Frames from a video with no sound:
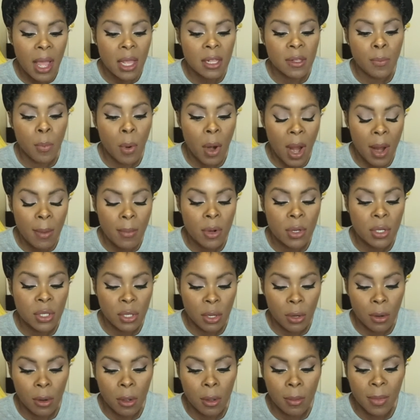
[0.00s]
Primer
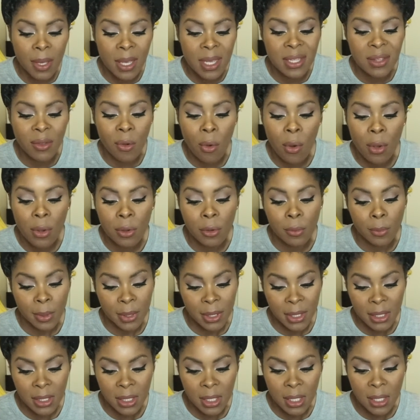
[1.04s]
Serum. It's oil
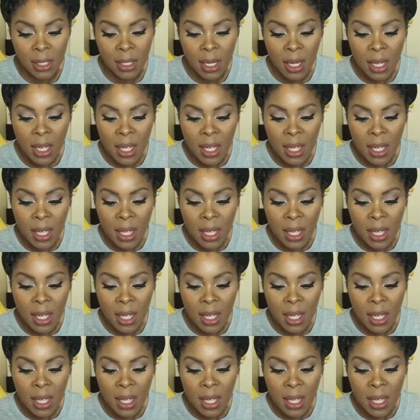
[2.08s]
blended,